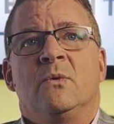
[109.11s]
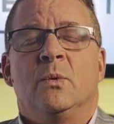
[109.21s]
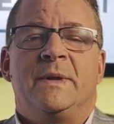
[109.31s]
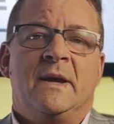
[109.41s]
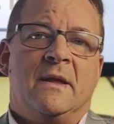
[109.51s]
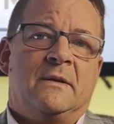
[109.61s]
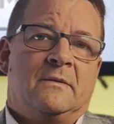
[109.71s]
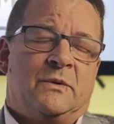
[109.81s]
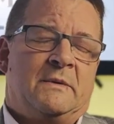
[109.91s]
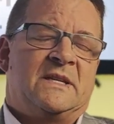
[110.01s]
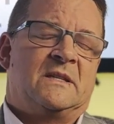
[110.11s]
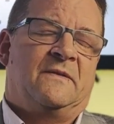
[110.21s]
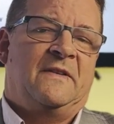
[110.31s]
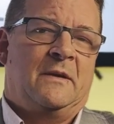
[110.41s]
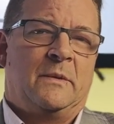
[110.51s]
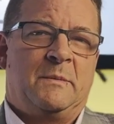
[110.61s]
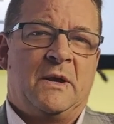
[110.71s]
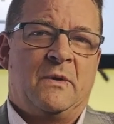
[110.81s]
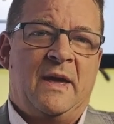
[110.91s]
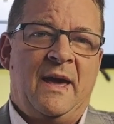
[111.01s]
Would the rest of the family
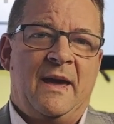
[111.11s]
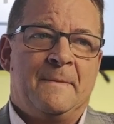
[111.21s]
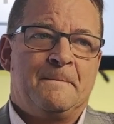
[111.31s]
be okay?